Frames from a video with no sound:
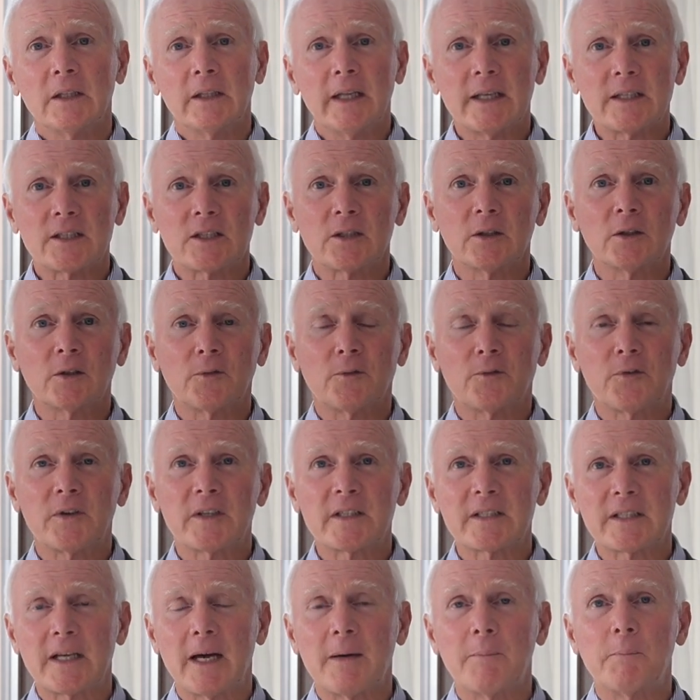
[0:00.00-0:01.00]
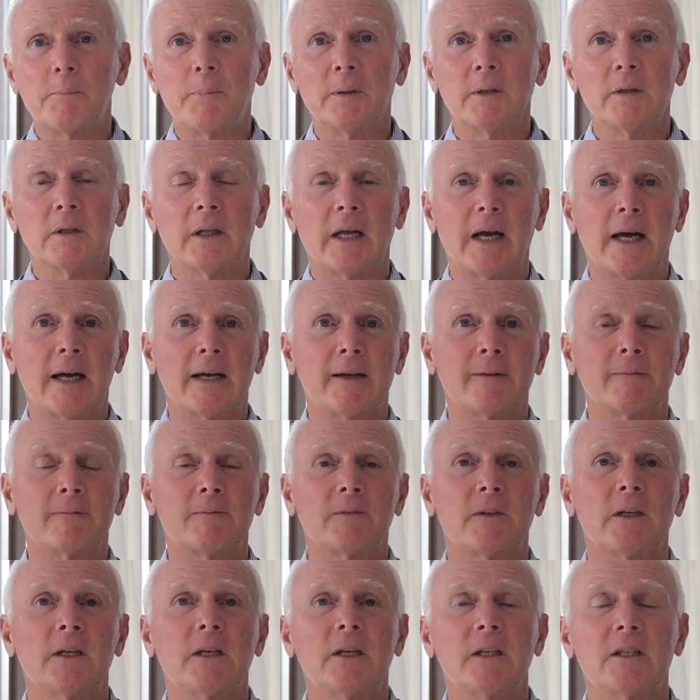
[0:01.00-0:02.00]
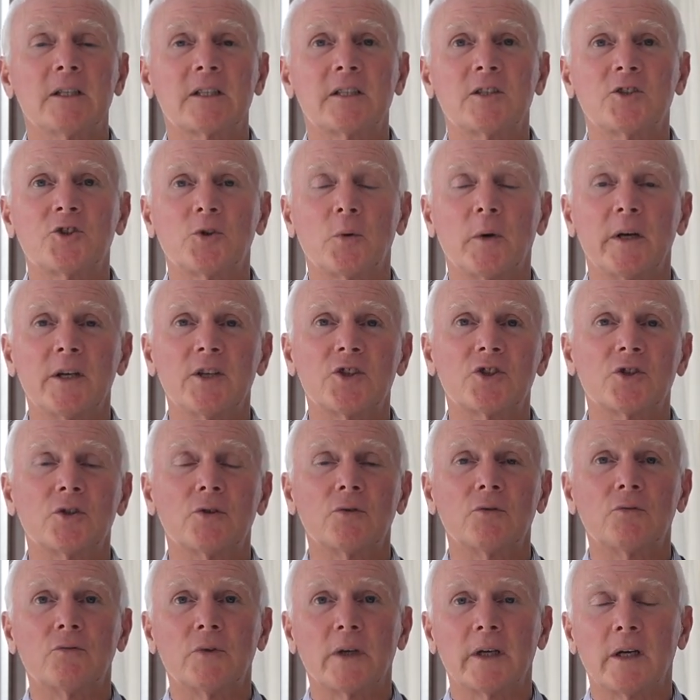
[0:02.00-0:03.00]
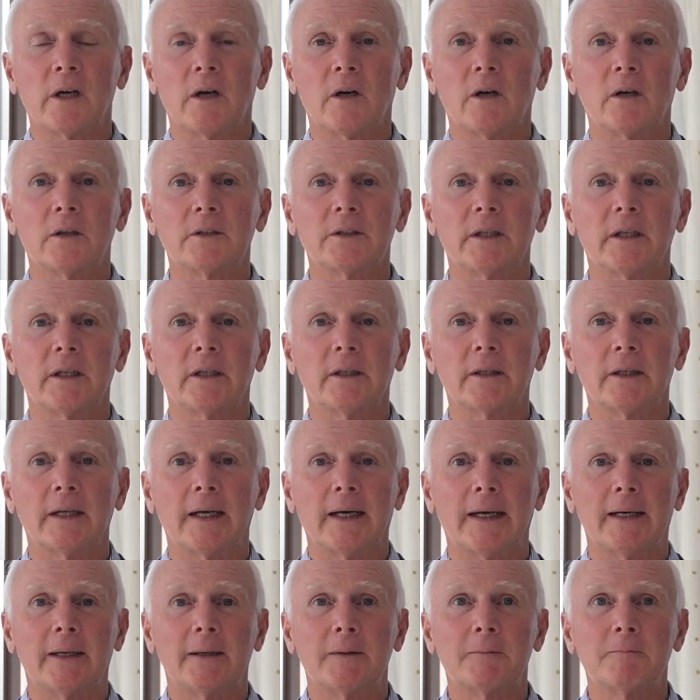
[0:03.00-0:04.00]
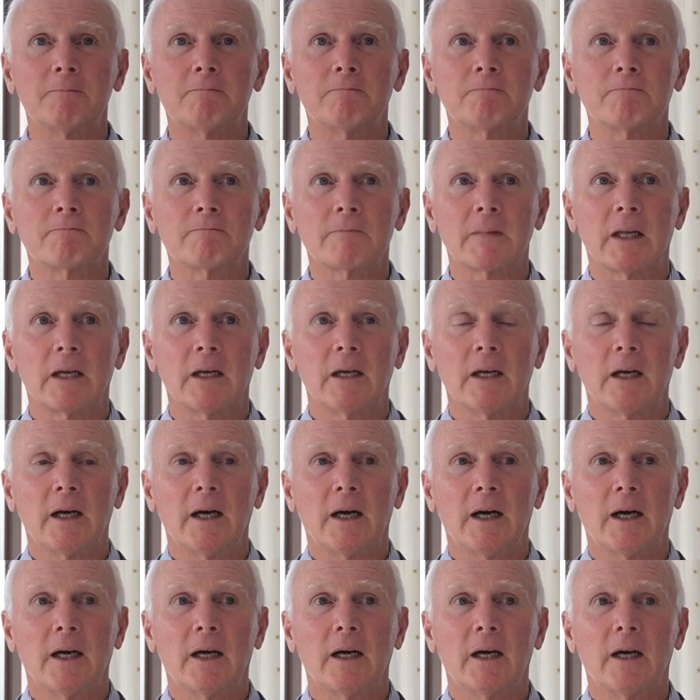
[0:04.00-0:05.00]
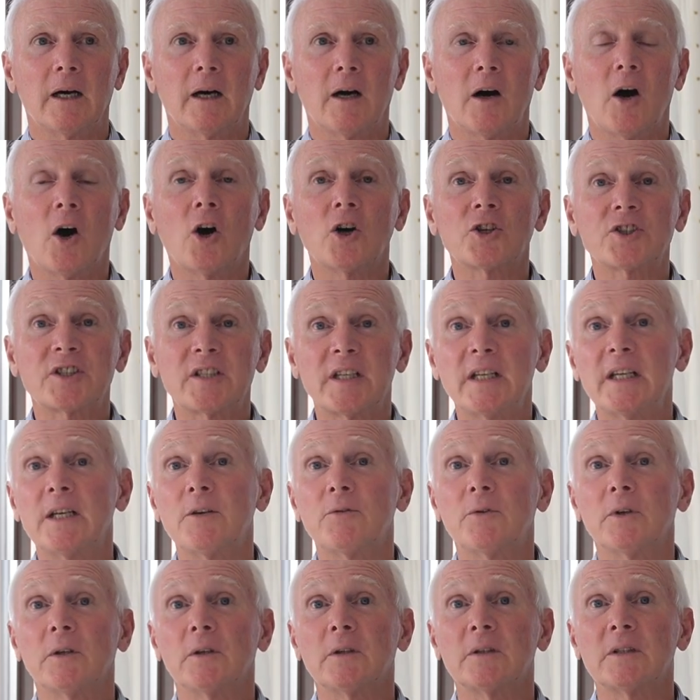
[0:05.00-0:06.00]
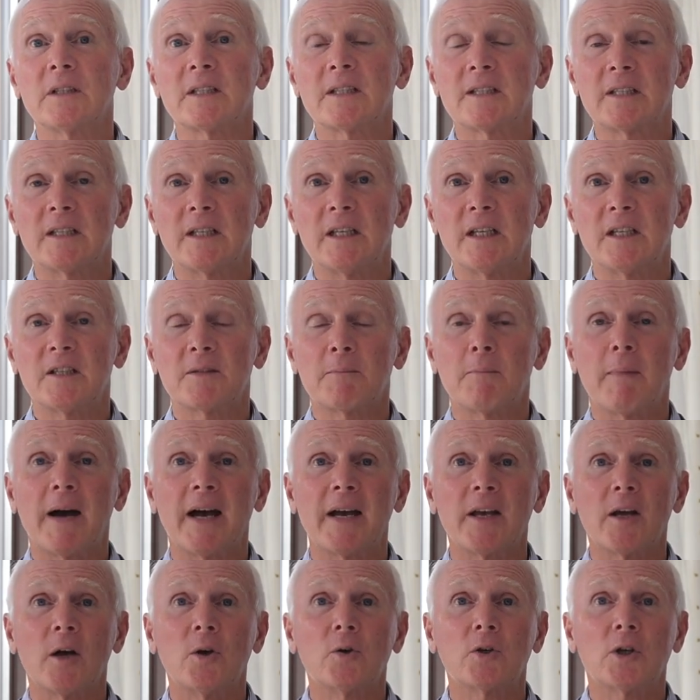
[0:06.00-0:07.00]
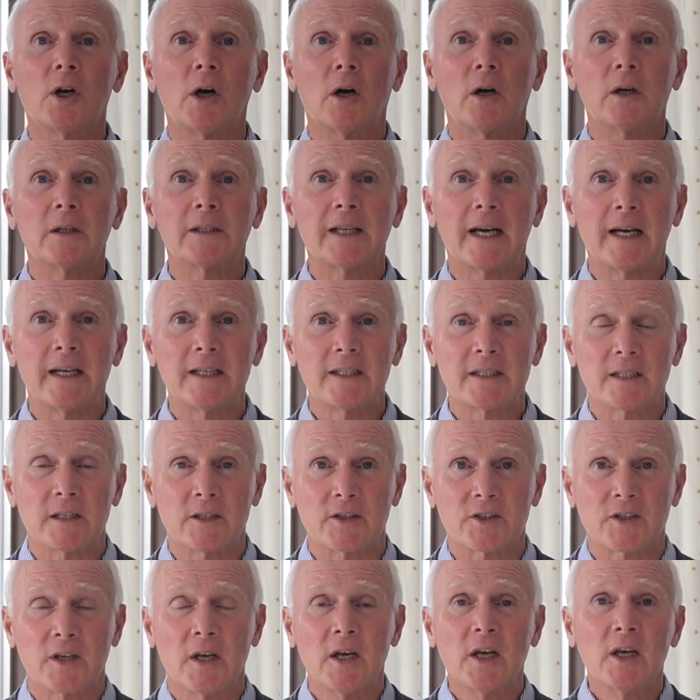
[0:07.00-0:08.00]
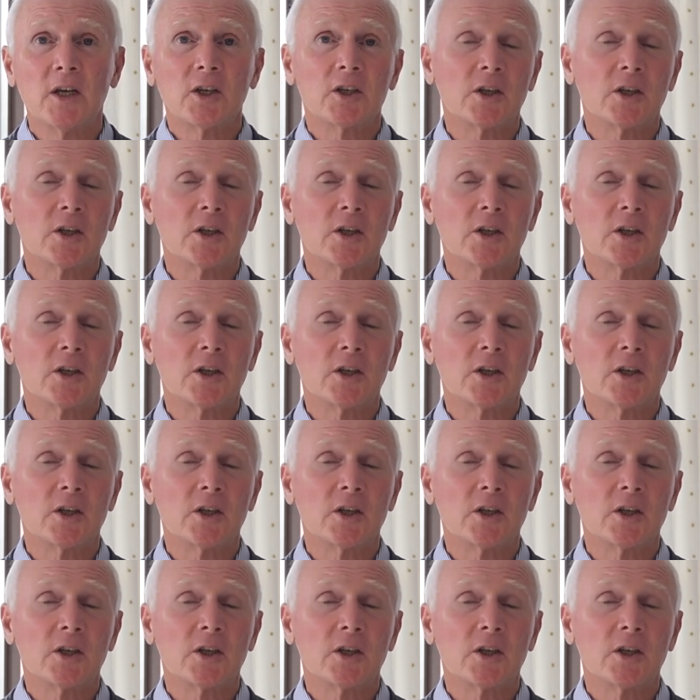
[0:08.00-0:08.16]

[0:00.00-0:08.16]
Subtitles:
Let's look, for example, at the situation regarding arterial disease, myocarditis.